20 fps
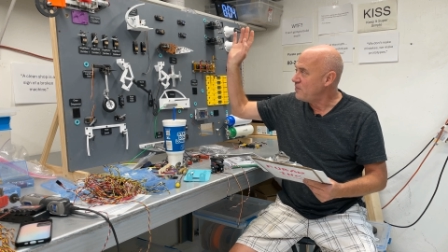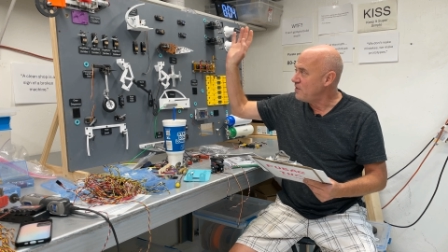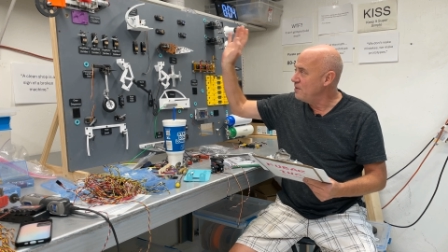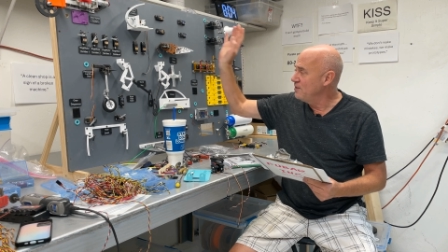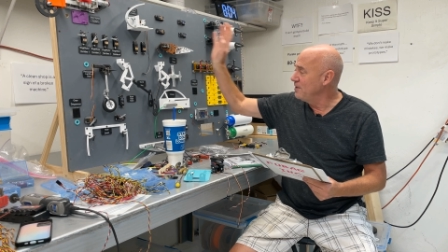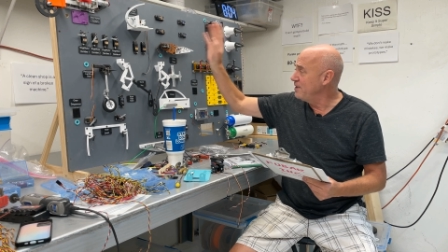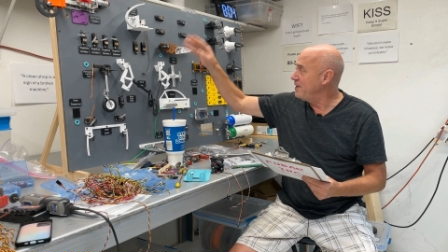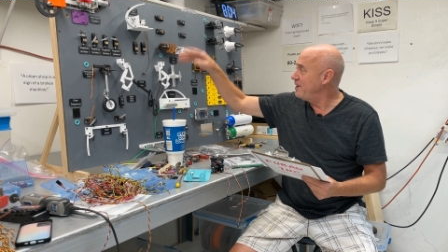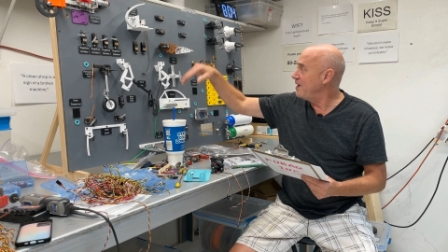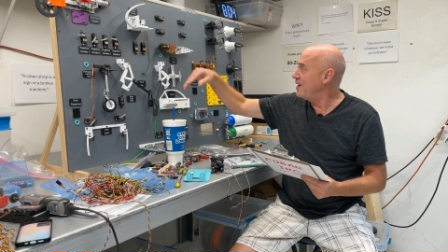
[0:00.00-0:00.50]

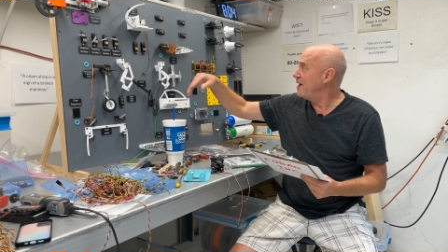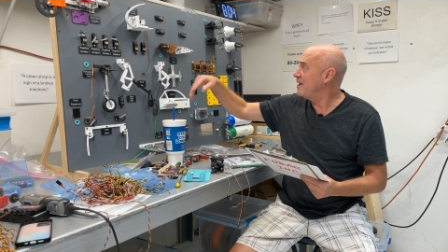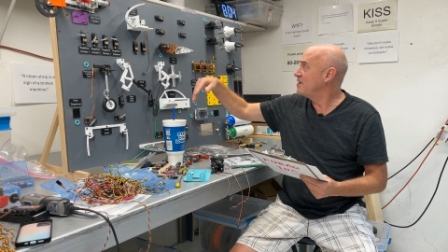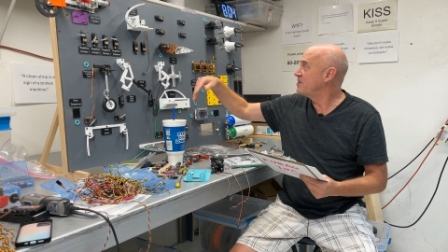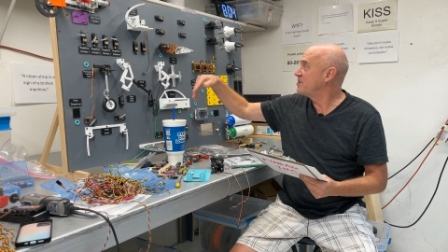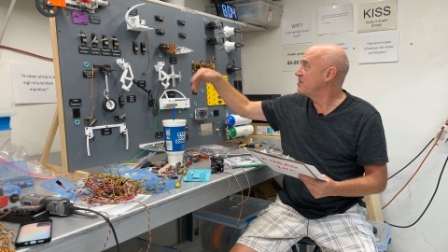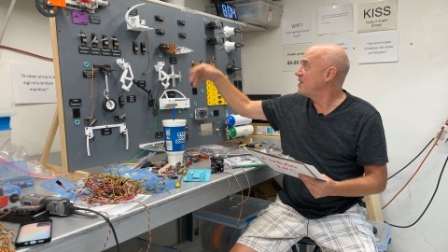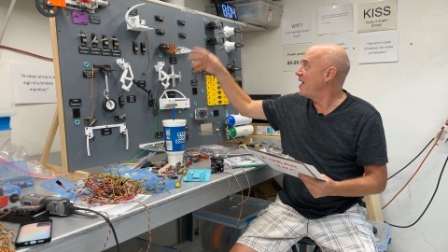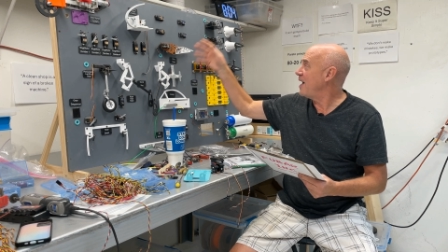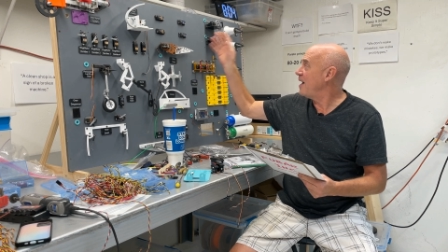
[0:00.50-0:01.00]
leading edge
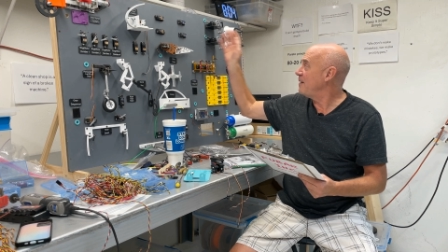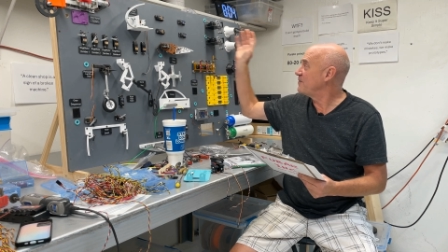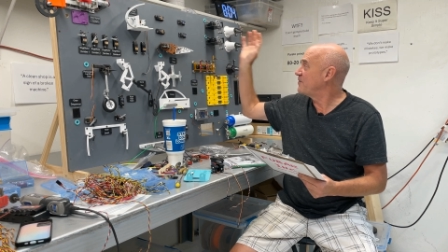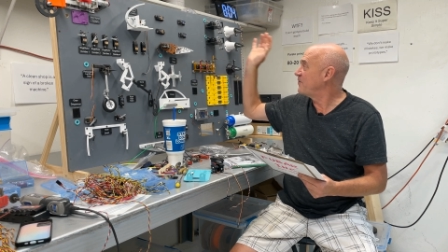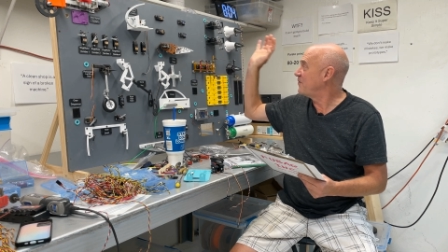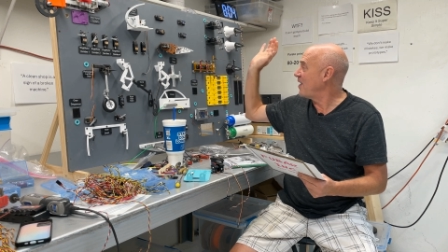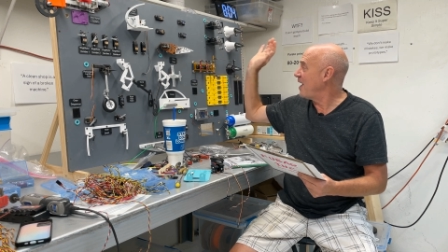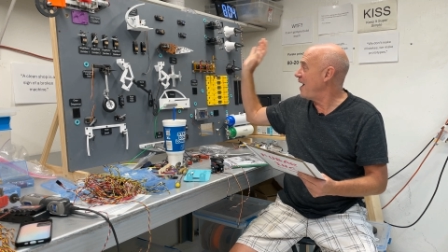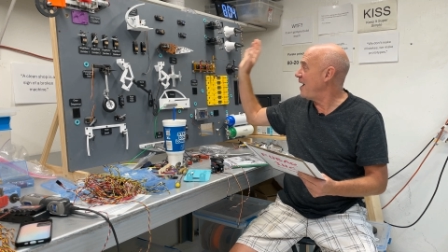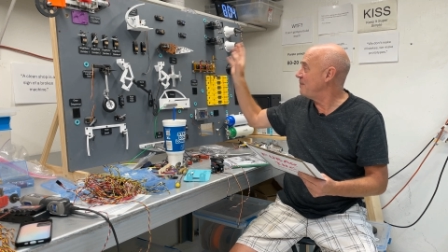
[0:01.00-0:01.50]
slaps,
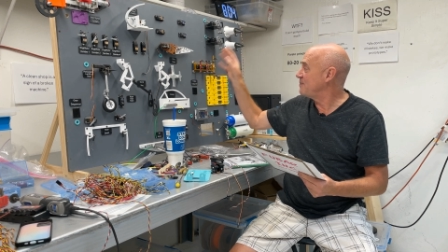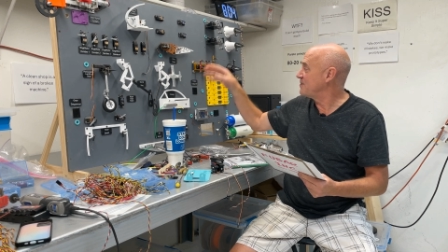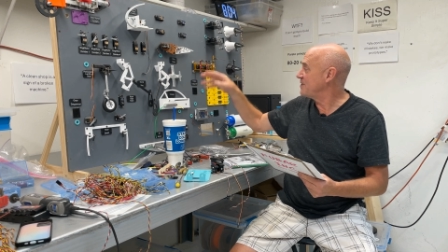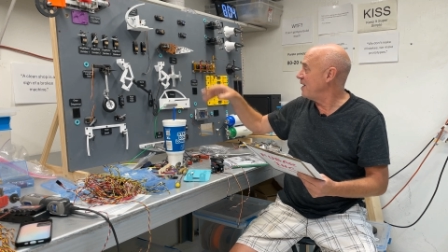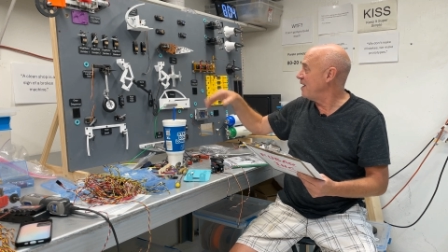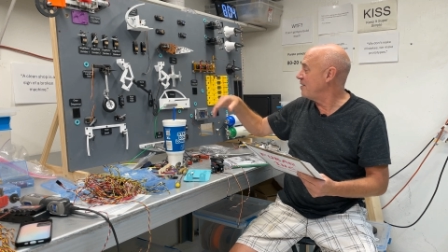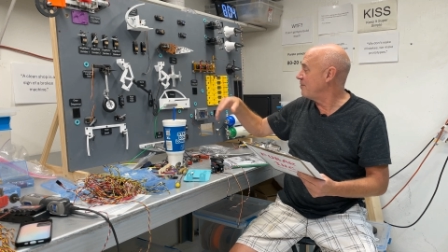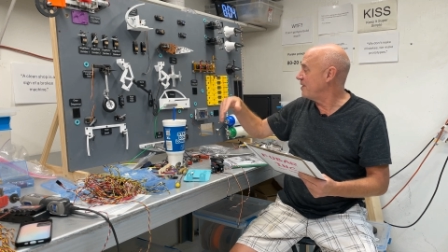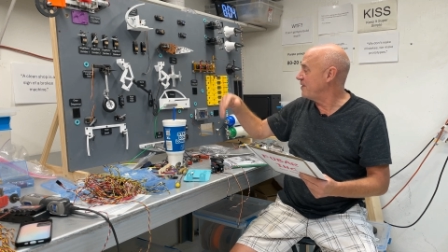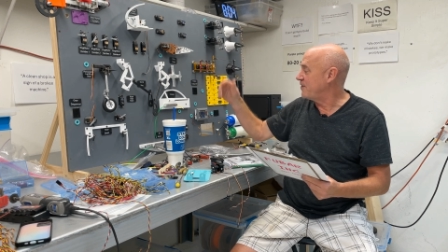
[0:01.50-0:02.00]
flaps,
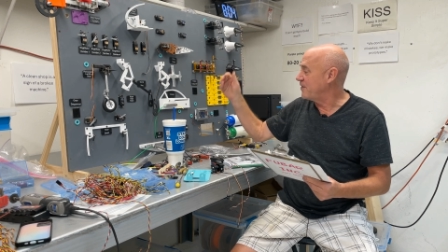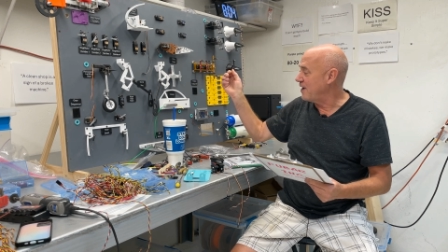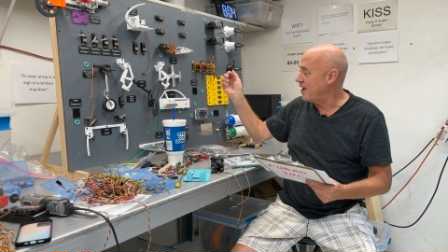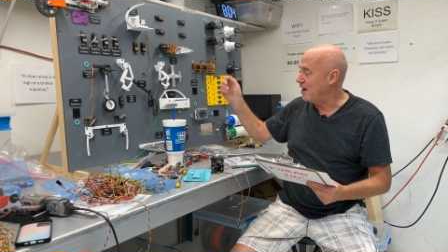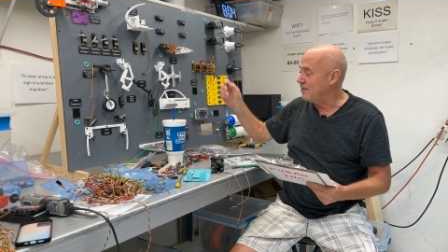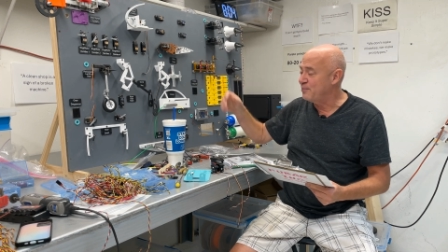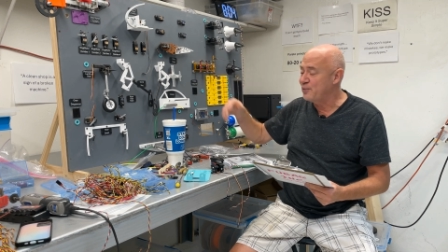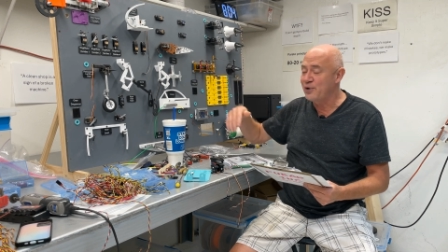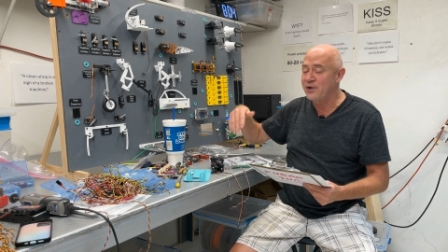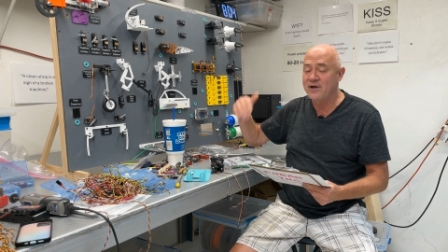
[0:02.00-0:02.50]
everything.
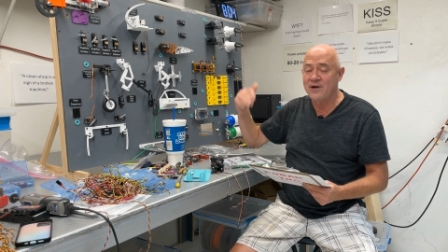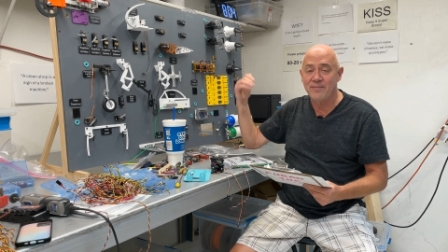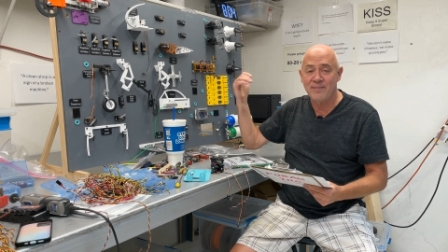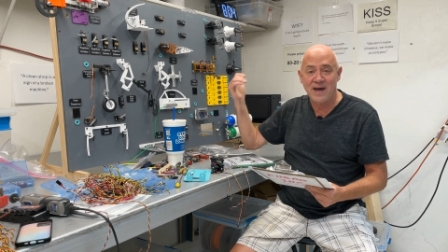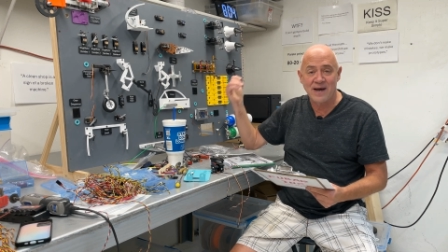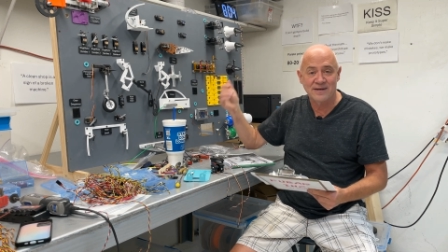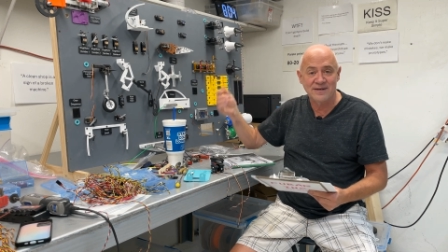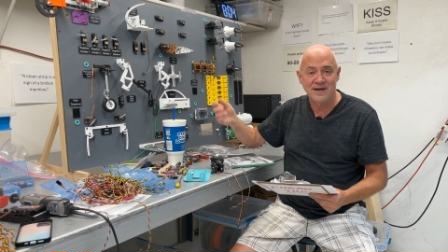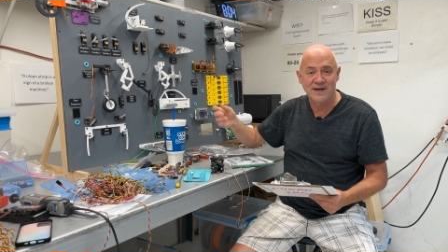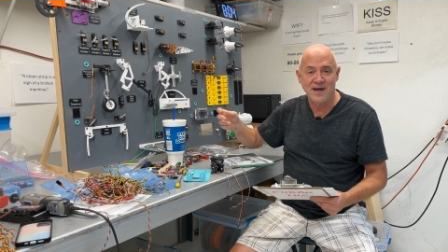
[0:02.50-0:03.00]
I'm putting it
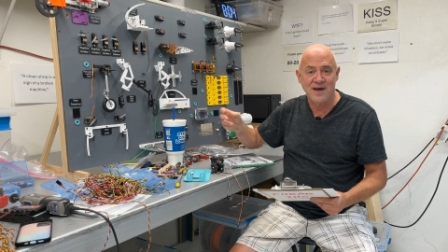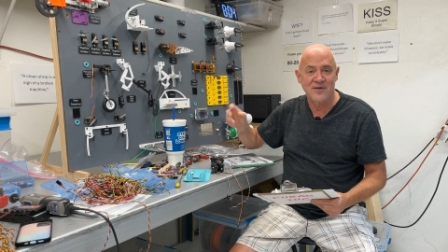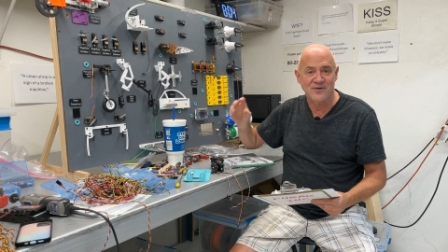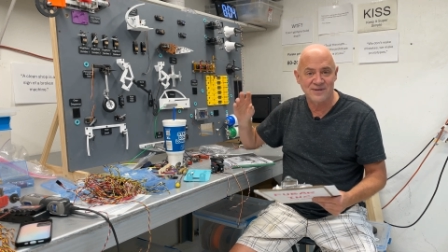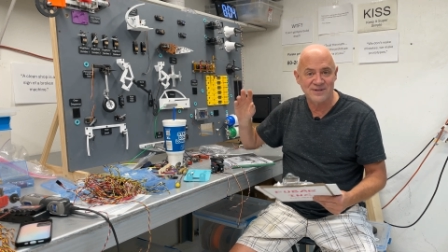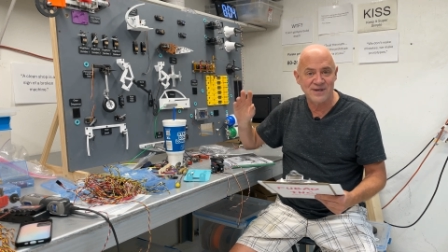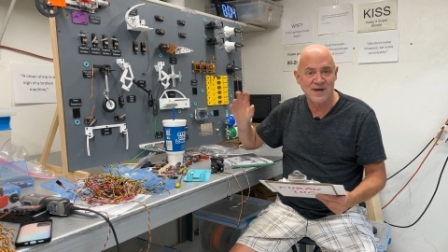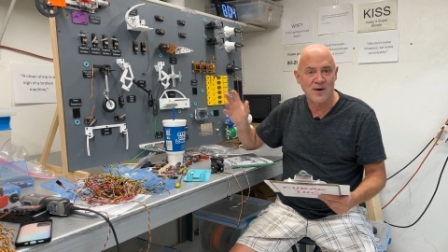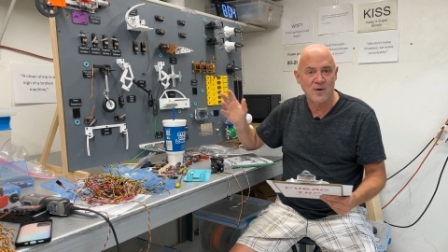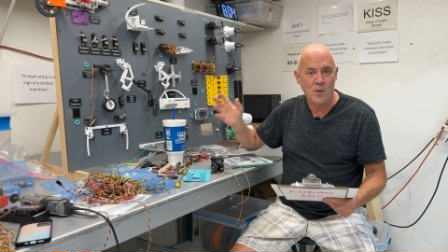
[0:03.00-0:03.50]
back together.
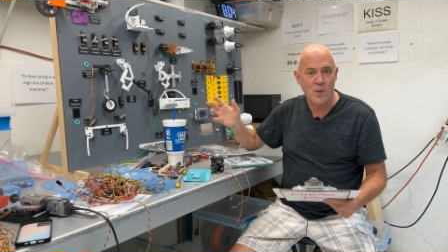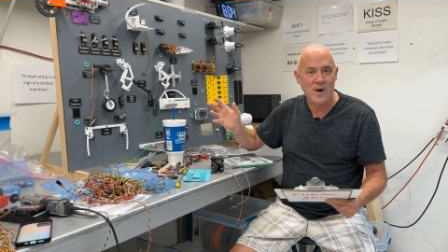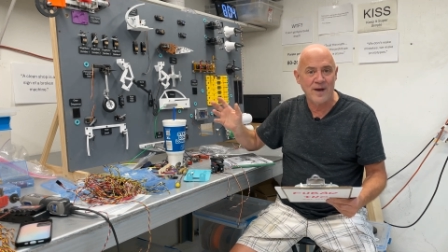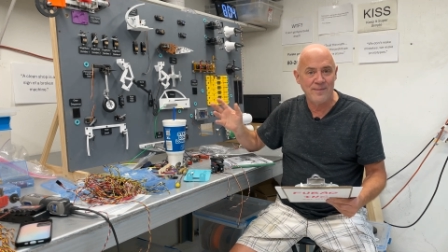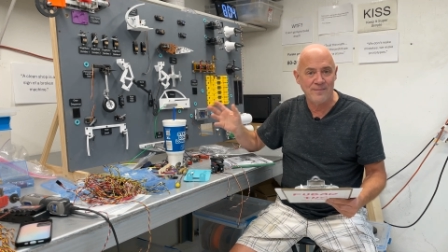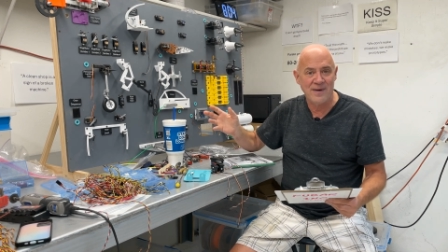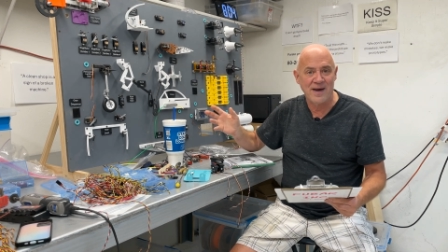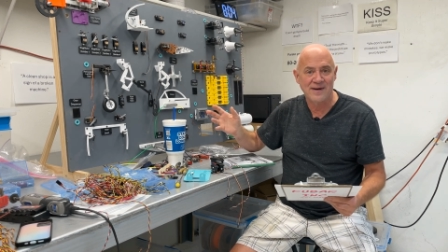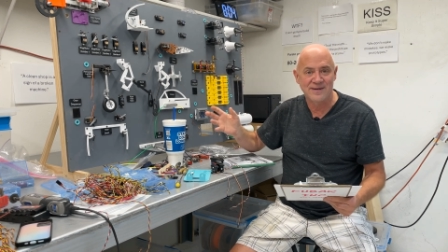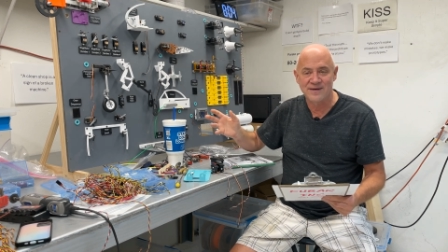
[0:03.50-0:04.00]
It's not
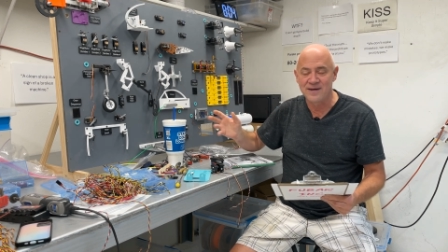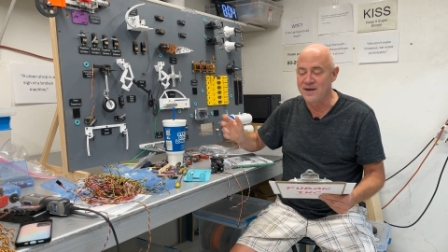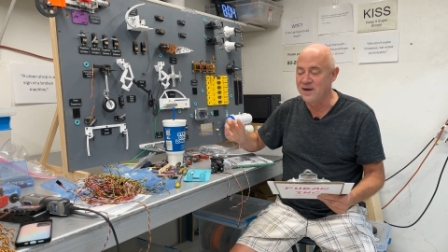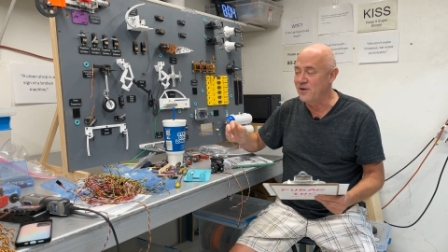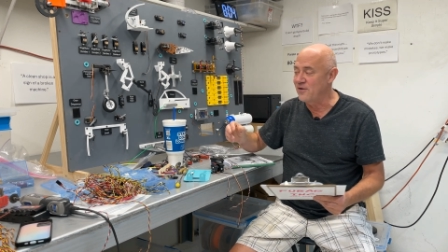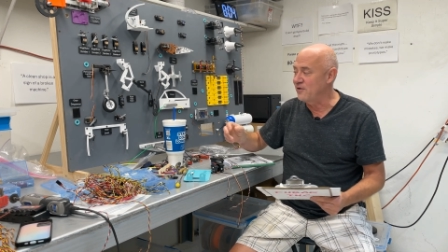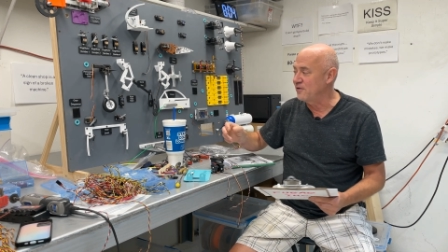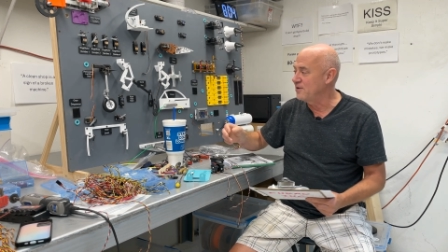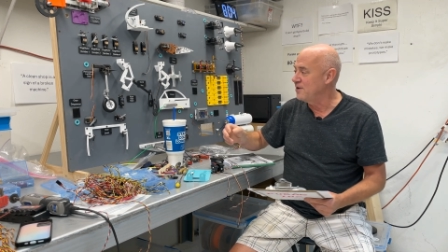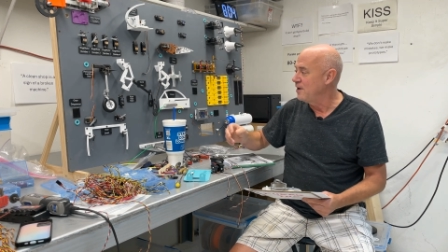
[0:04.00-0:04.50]
quite back
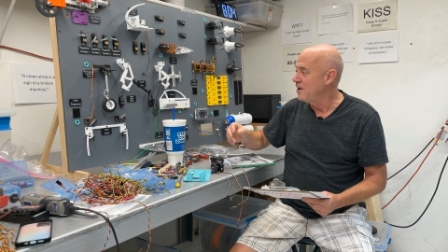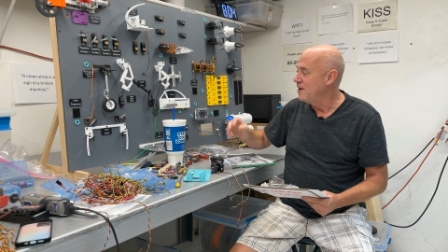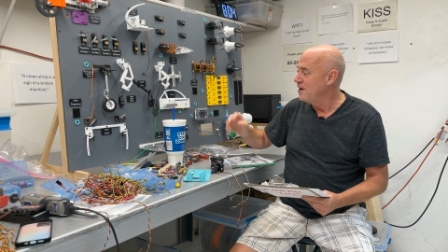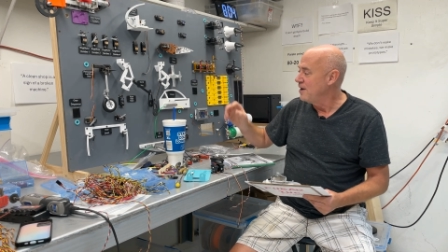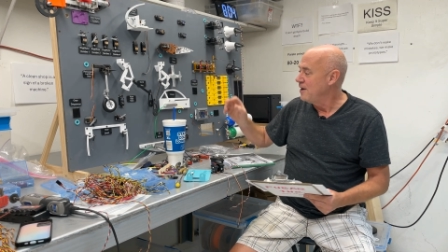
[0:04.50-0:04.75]
together.